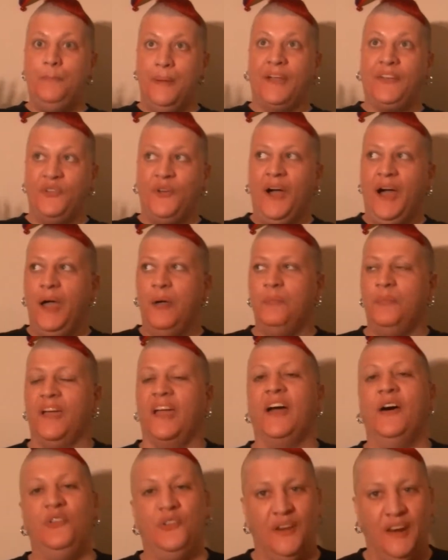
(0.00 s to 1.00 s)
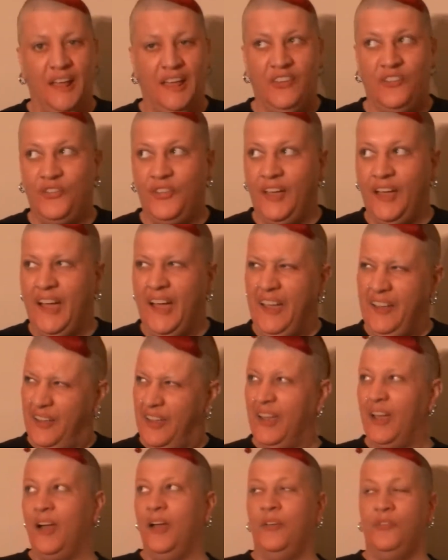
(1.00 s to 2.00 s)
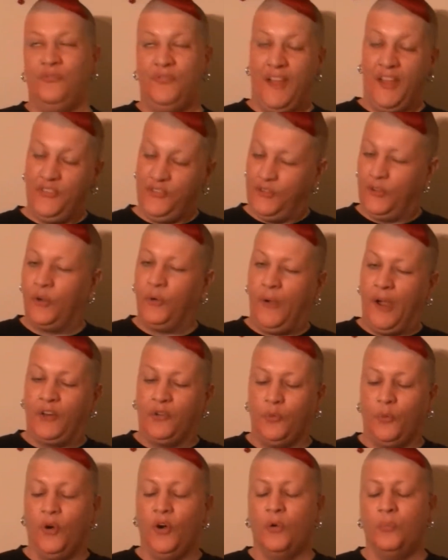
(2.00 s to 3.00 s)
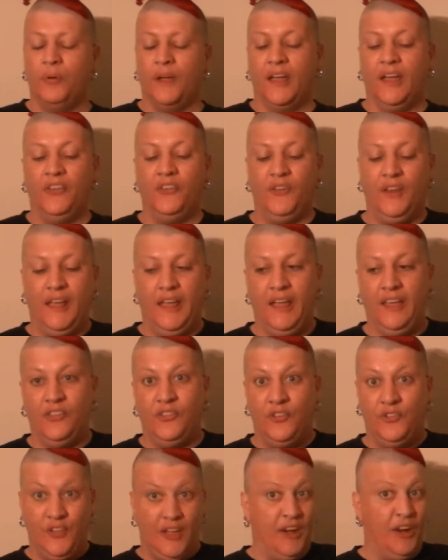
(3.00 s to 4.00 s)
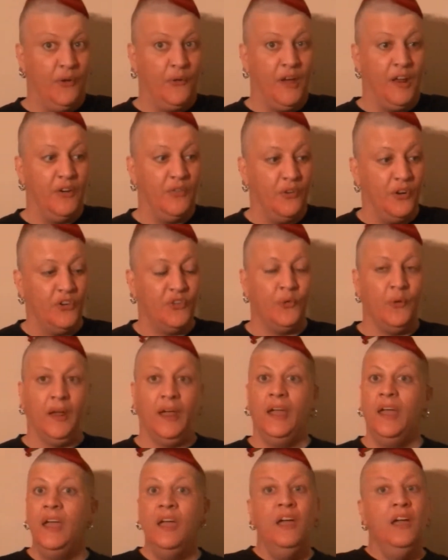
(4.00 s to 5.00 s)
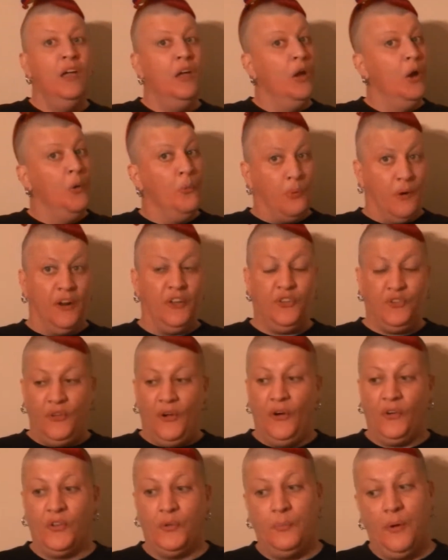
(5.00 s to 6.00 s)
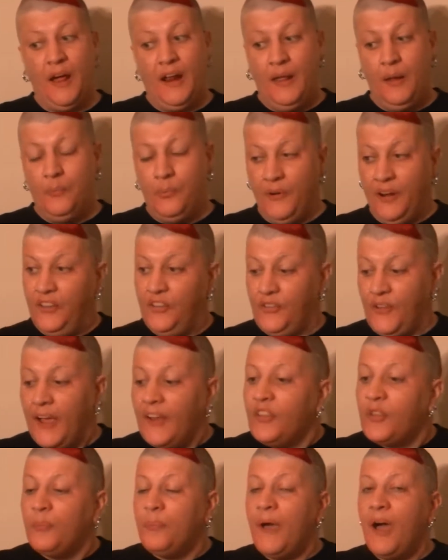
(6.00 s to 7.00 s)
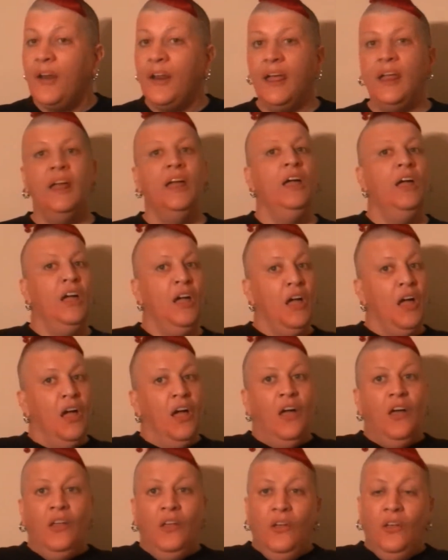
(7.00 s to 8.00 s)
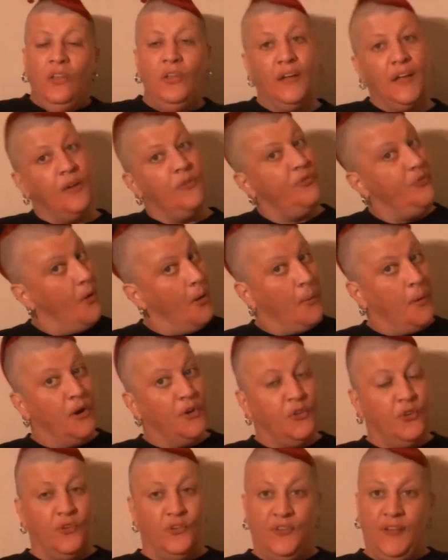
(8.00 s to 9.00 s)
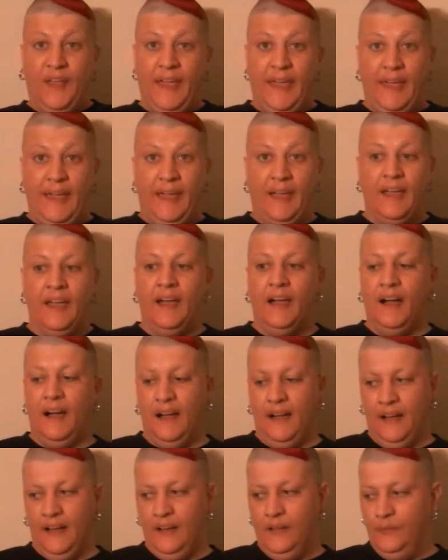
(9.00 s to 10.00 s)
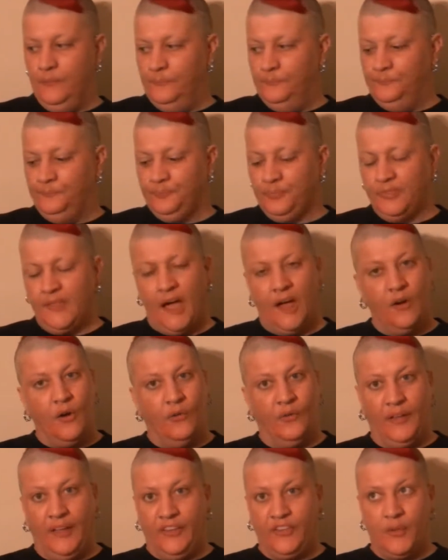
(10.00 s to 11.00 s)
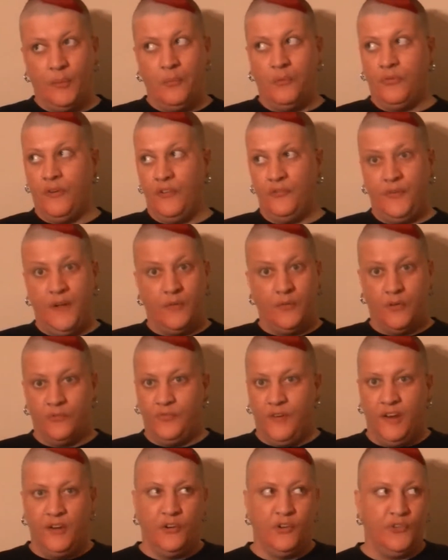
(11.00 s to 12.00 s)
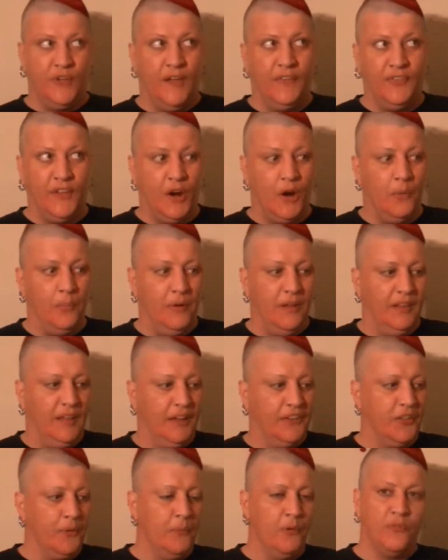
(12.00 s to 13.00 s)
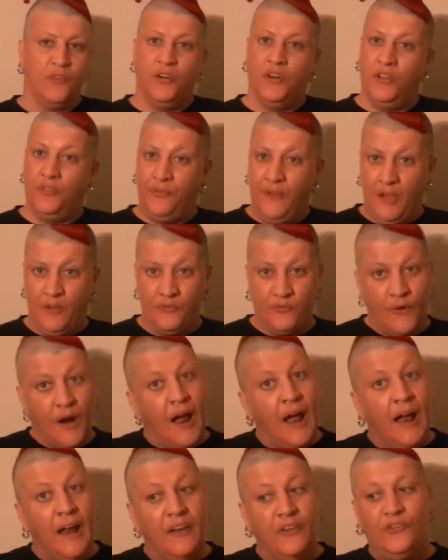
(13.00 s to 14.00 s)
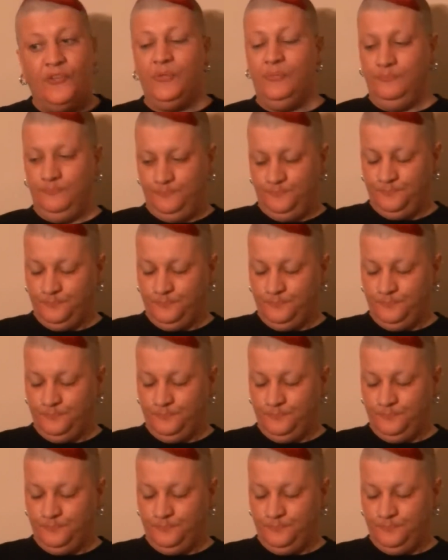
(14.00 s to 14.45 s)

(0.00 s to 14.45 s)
big time because it is that's the correct word, because it is the 10-year anniversary. Pretty stoked about it, pretty psyched about it. looking forward to seeing not only some of our favorite vendors out there, but like some of our newfound friends.